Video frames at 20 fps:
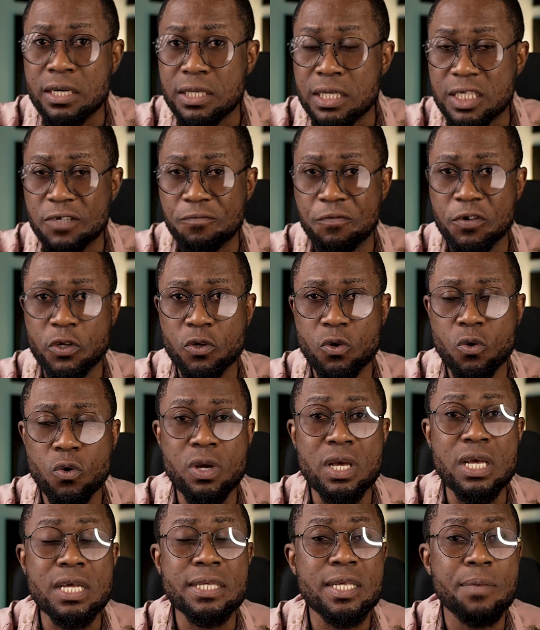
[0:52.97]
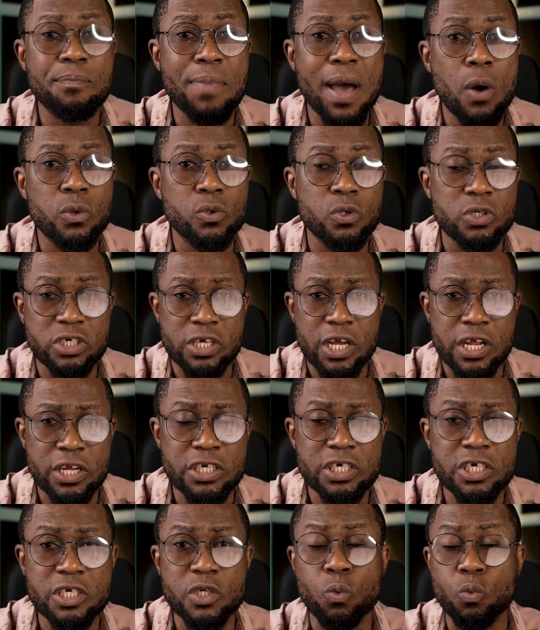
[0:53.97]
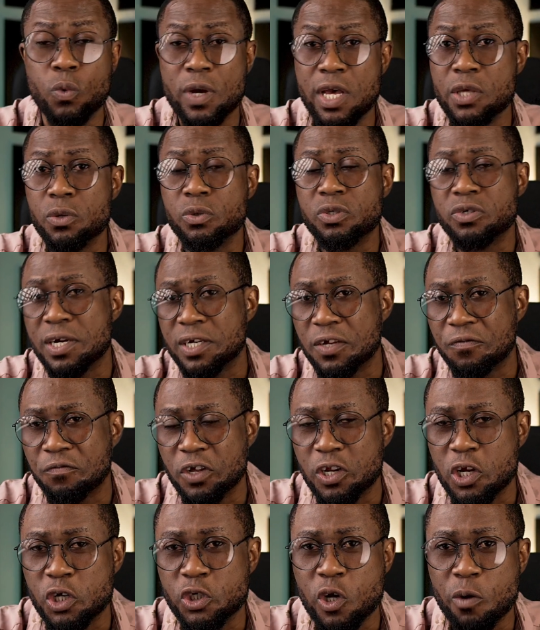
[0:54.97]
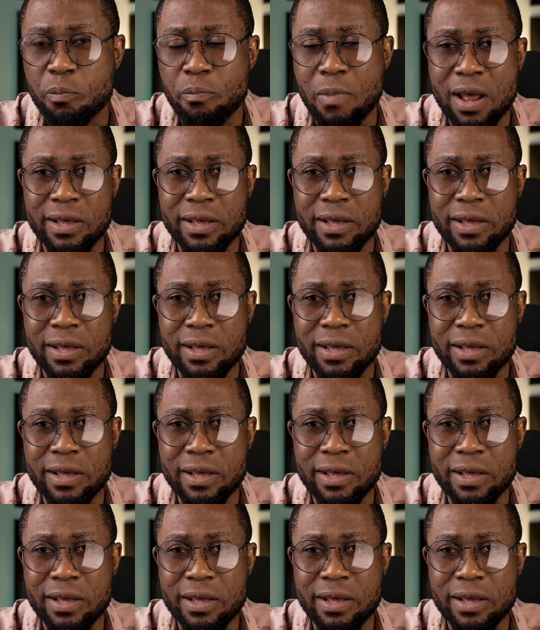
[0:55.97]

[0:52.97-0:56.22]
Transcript: and this video is about to change the way you trade the financial